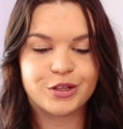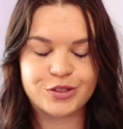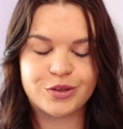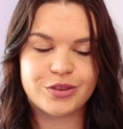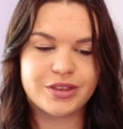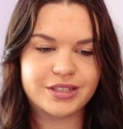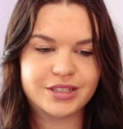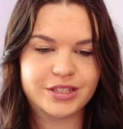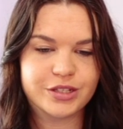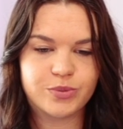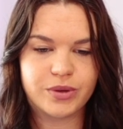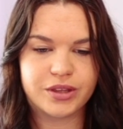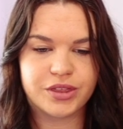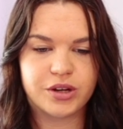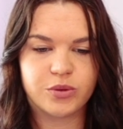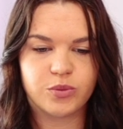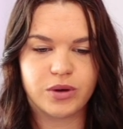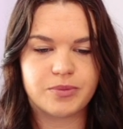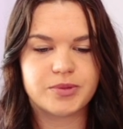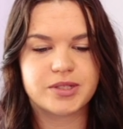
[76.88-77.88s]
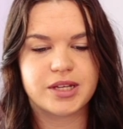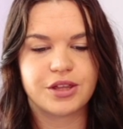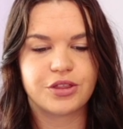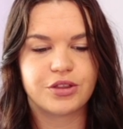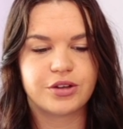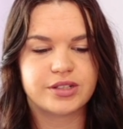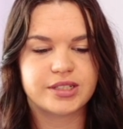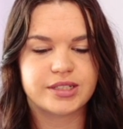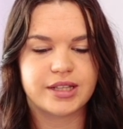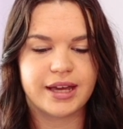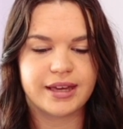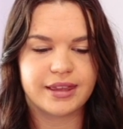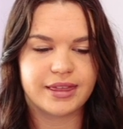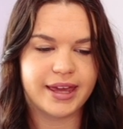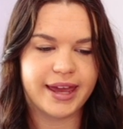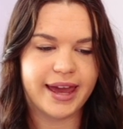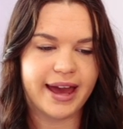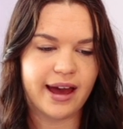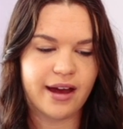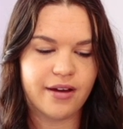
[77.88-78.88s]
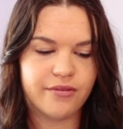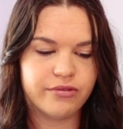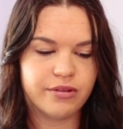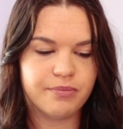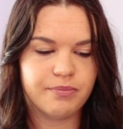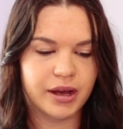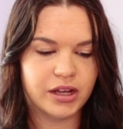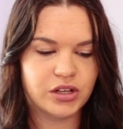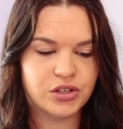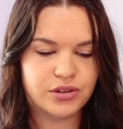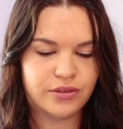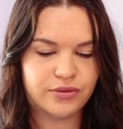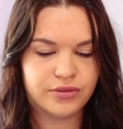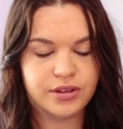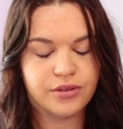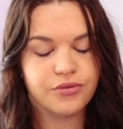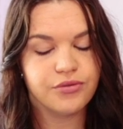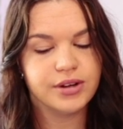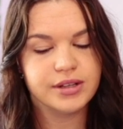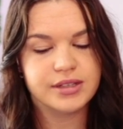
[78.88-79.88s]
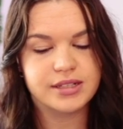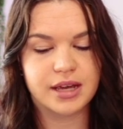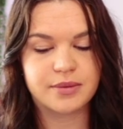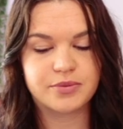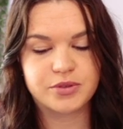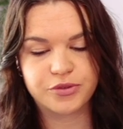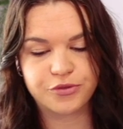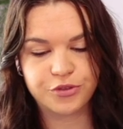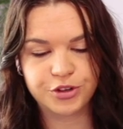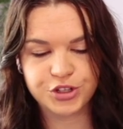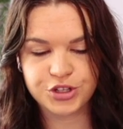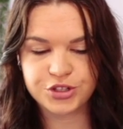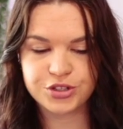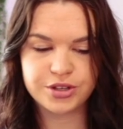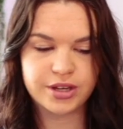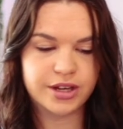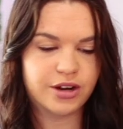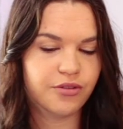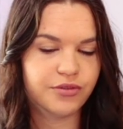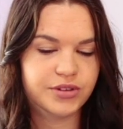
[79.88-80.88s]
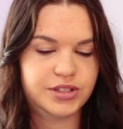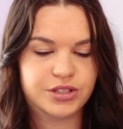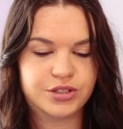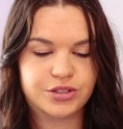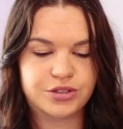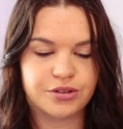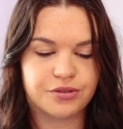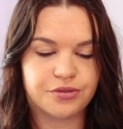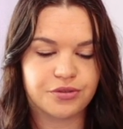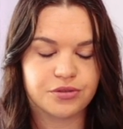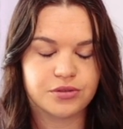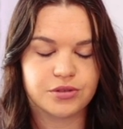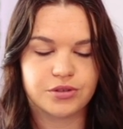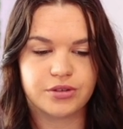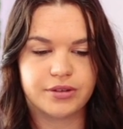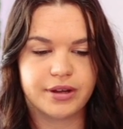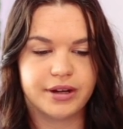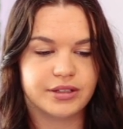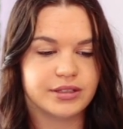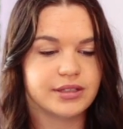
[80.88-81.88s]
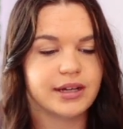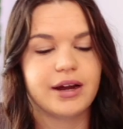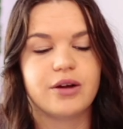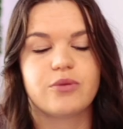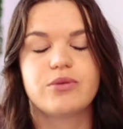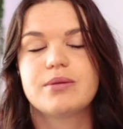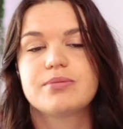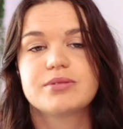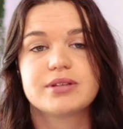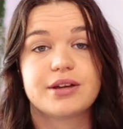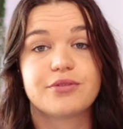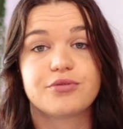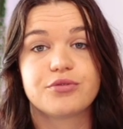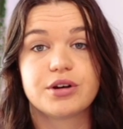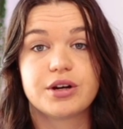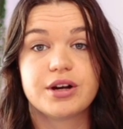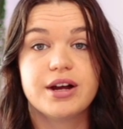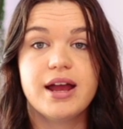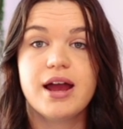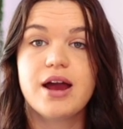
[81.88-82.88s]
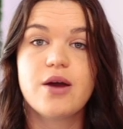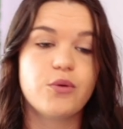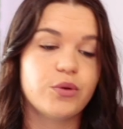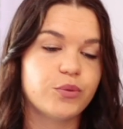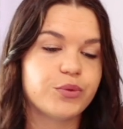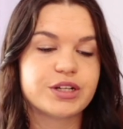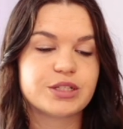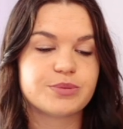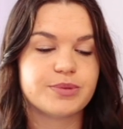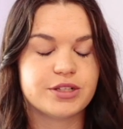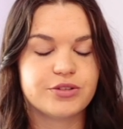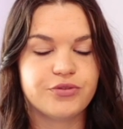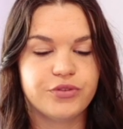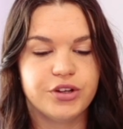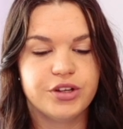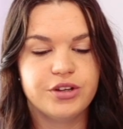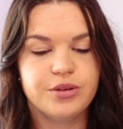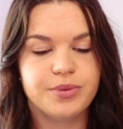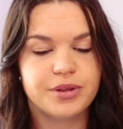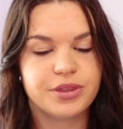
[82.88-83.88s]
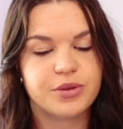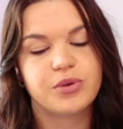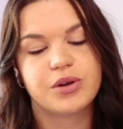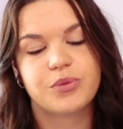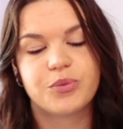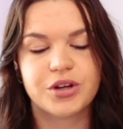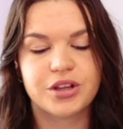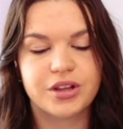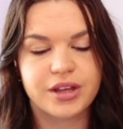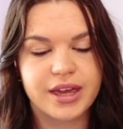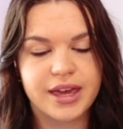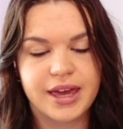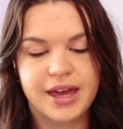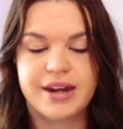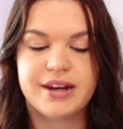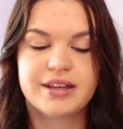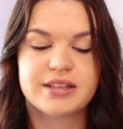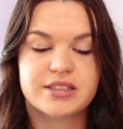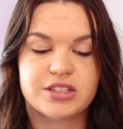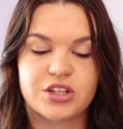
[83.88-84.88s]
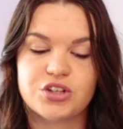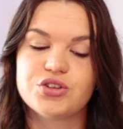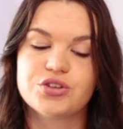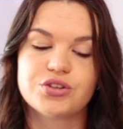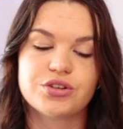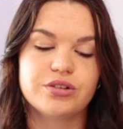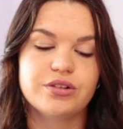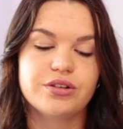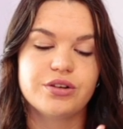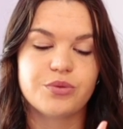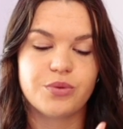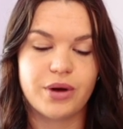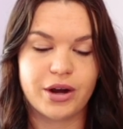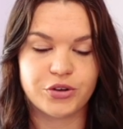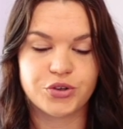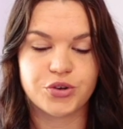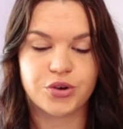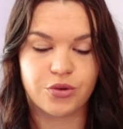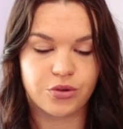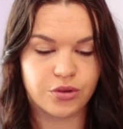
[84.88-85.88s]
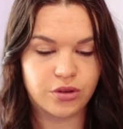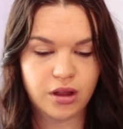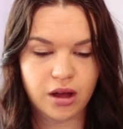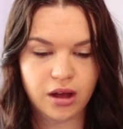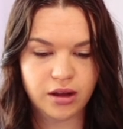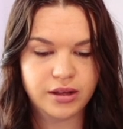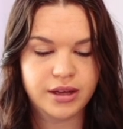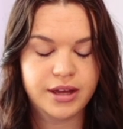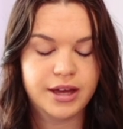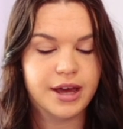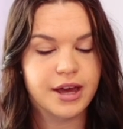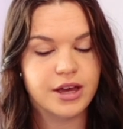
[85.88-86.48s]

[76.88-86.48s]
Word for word: So this is what their website looks like. They have a bunch of different types of widgets. You can obviously surf through their entire website for what works best for you, but the one we're looking at is digital retro clock.